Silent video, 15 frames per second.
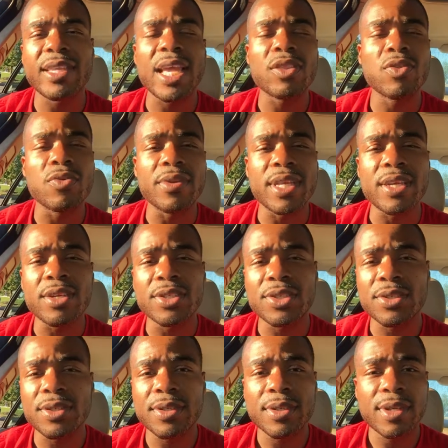that through
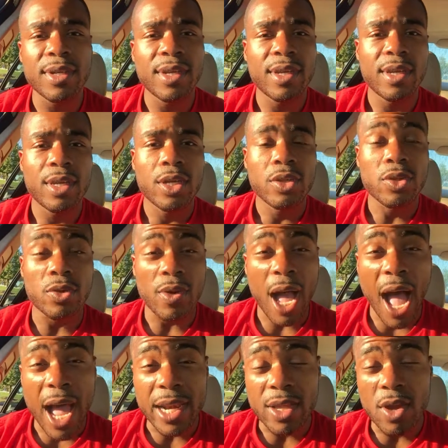literature, through
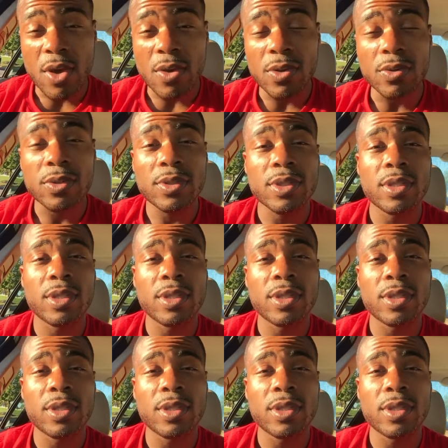audios,